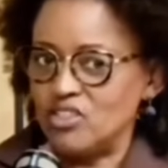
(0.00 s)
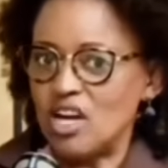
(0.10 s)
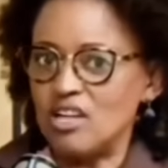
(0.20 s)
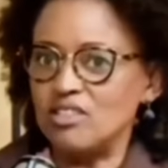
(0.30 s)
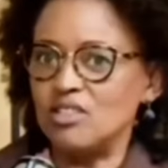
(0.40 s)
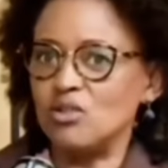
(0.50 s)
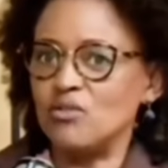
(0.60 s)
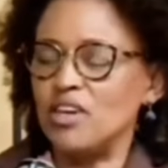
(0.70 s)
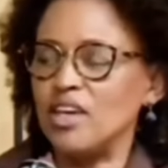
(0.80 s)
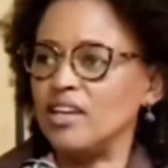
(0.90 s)
chances
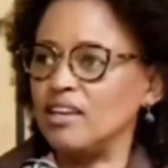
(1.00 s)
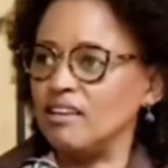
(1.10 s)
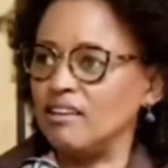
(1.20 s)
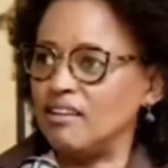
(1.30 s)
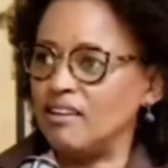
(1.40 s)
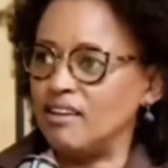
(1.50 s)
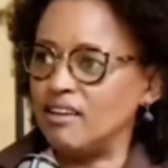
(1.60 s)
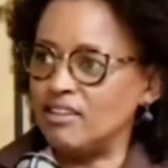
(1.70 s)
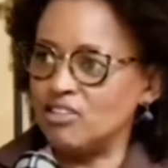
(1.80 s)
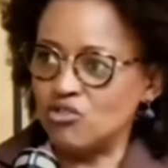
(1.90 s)
of getting
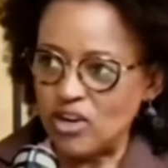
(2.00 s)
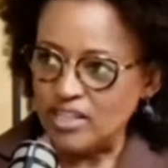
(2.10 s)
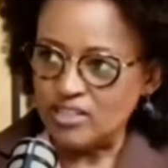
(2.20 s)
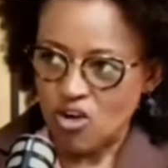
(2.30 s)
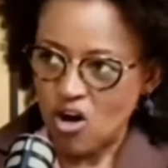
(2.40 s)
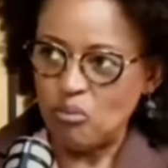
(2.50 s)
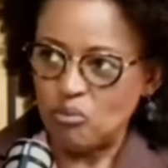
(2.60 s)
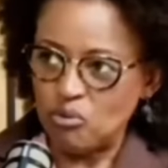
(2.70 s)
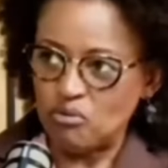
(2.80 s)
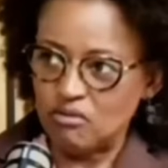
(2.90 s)
a straight
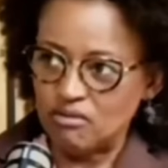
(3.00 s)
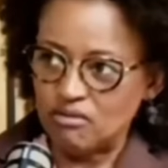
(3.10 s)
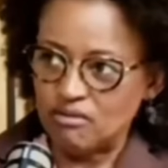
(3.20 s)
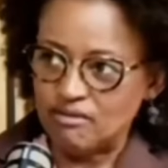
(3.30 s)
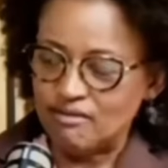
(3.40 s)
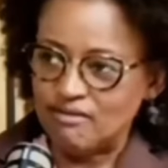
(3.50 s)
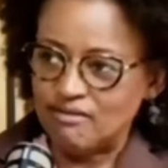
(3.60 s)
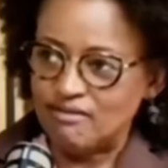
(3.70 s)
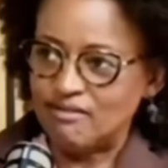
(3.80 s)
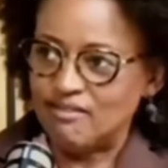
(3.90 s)
cop
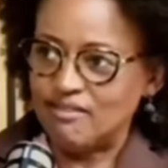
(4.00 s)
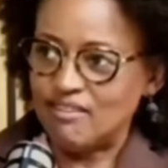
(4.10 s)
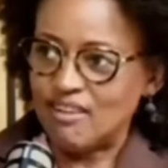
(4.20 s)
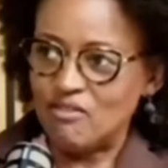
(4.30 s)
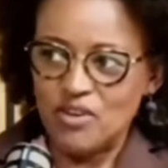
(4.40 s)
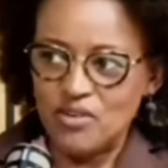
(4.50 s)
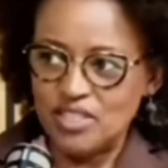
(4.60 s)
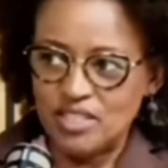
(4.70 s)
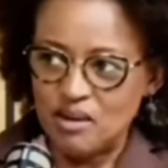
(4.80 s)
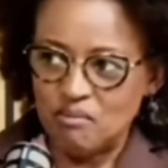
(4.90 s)
are very
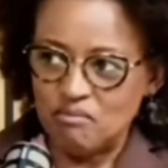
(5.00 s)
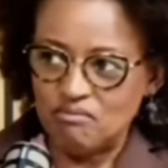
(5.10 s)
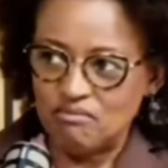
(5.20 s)
slim.